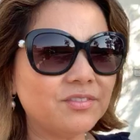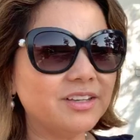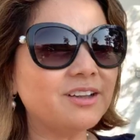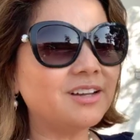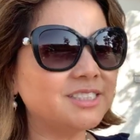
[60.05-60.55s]

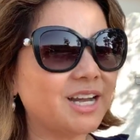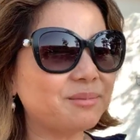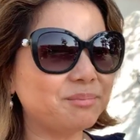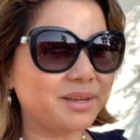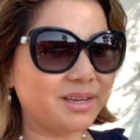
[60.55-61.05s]

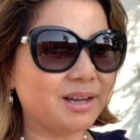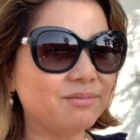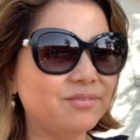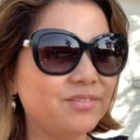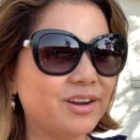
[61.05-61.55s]
contact me.
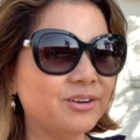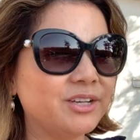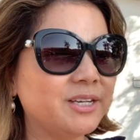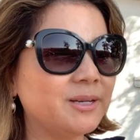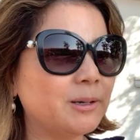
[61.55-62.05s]
I'm
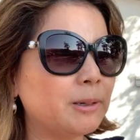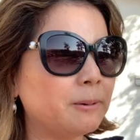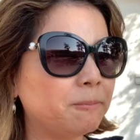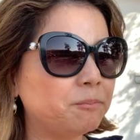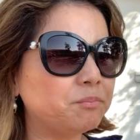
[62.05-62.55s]
very
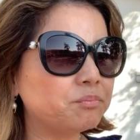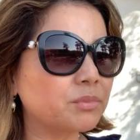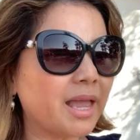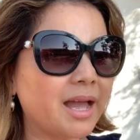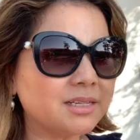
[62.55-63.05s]

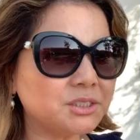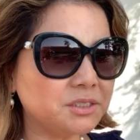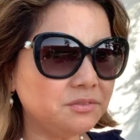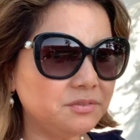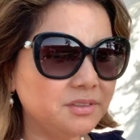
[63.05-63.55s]

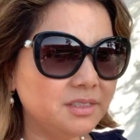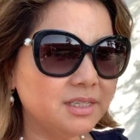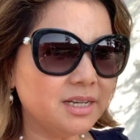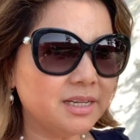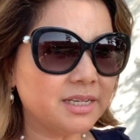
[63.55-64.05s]
active,
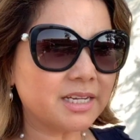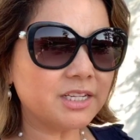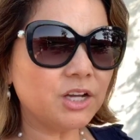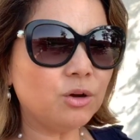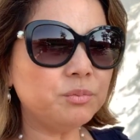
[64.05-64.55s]
and I can
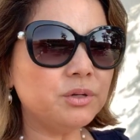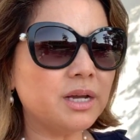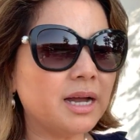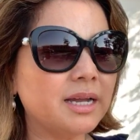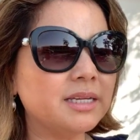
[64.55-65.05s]
help you
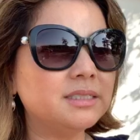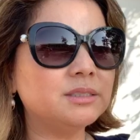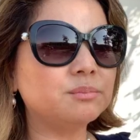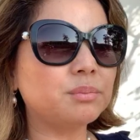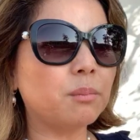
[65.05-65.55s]

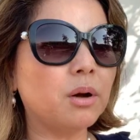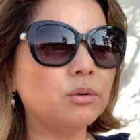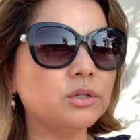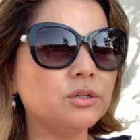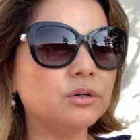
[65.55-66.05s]
guys
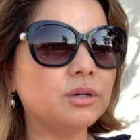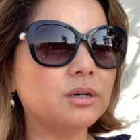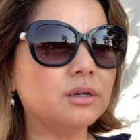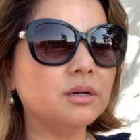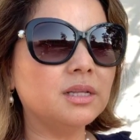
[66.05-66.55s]
promote
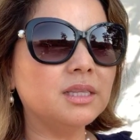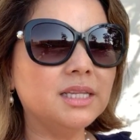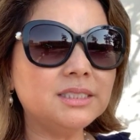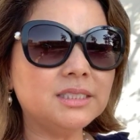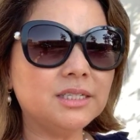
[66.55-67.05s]
your
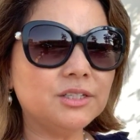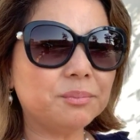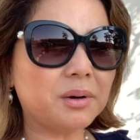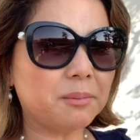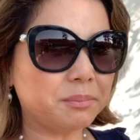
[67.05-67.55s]
listing, your
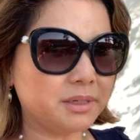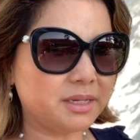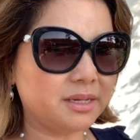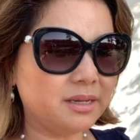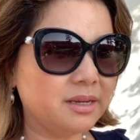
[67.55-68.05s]

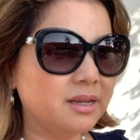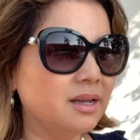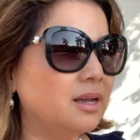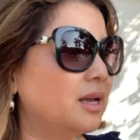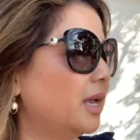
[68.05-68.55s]
property,
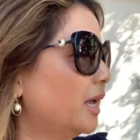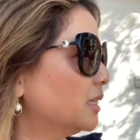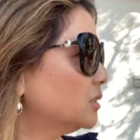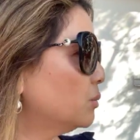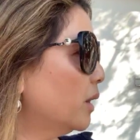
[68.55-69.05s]

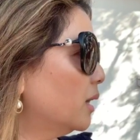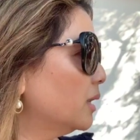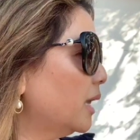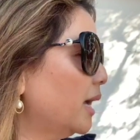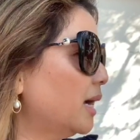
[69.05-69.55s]
as
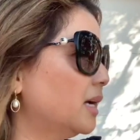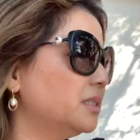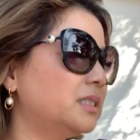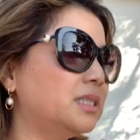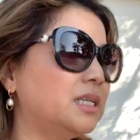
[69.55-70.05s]
well
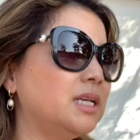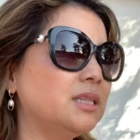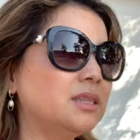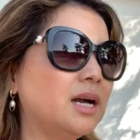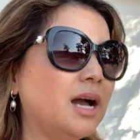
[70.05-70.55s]
as get
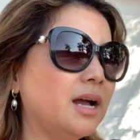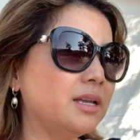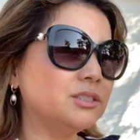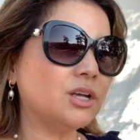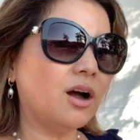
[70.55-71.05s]
the
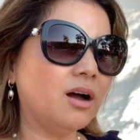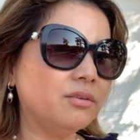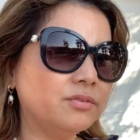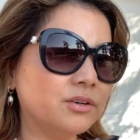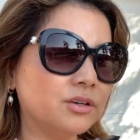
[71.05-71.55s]
highest
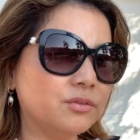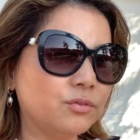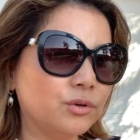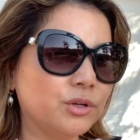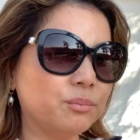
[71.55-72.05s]
offer
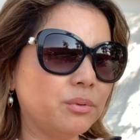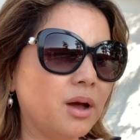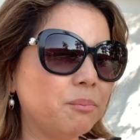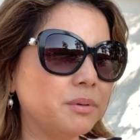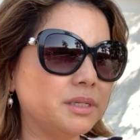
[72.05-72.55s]
for your
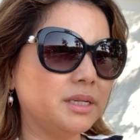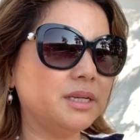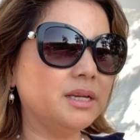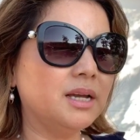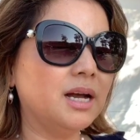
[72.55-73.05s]
property.
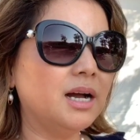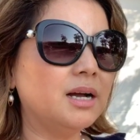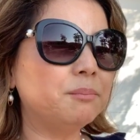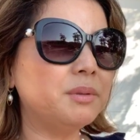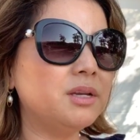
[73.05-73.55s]

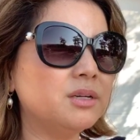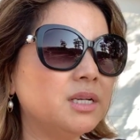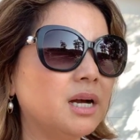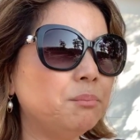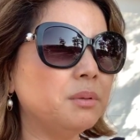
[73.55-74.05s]
I'm here in
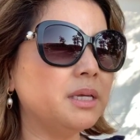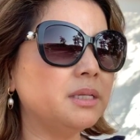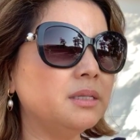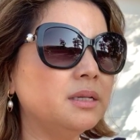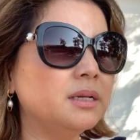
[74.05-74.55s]
Upland,